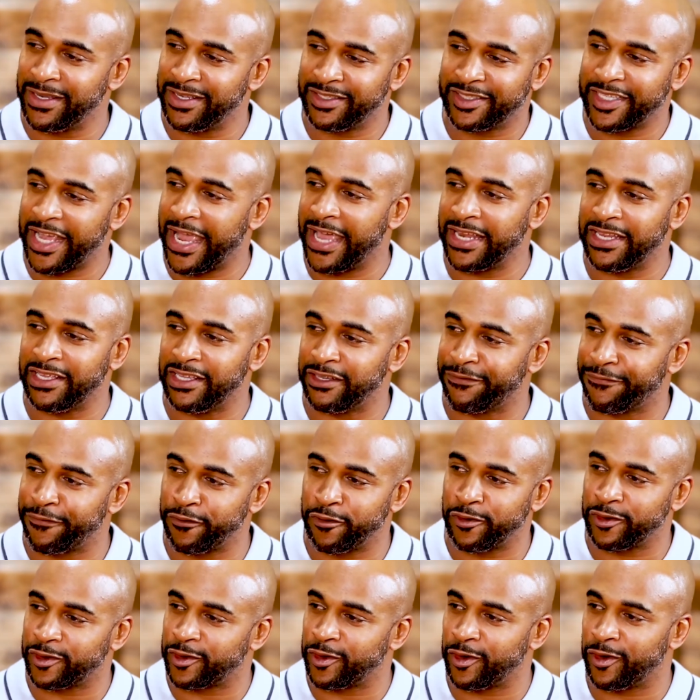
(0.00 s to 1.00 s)
the Chinese
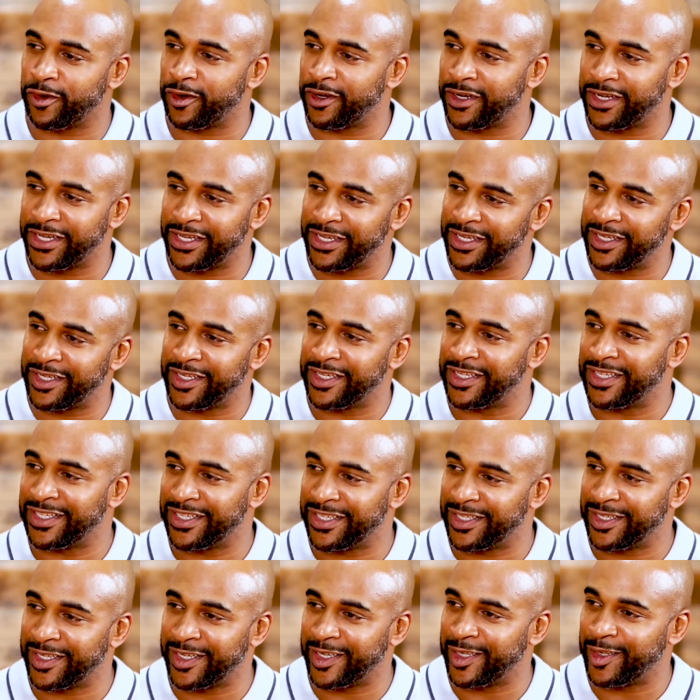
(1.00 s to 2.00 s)
food store
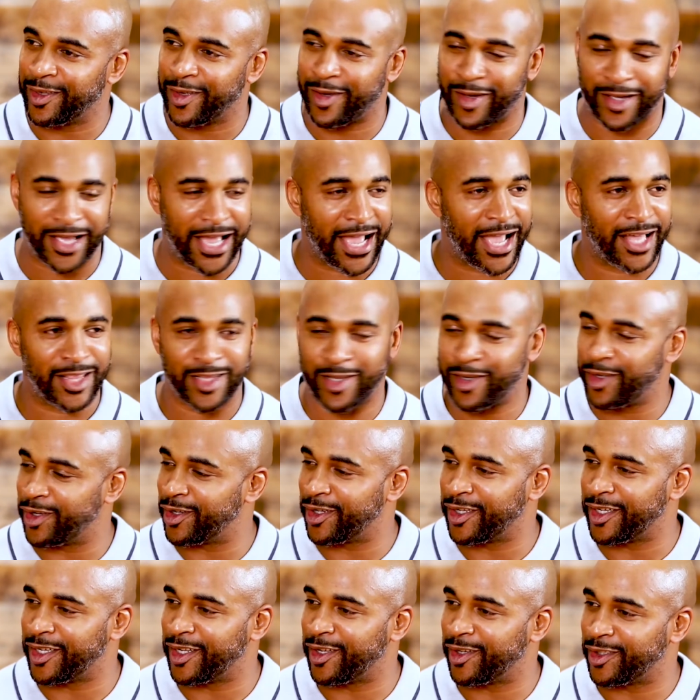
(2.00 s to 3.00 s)
in Long Island
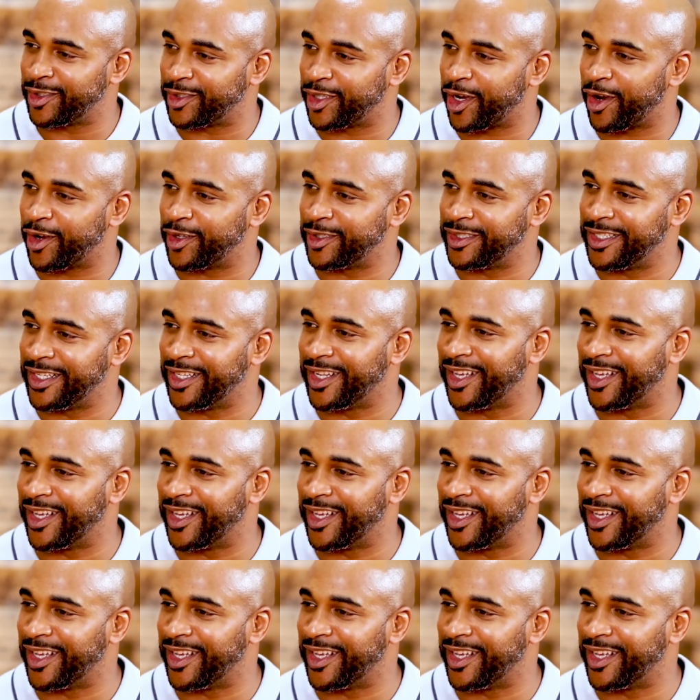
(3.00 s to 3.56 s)
or Jersey.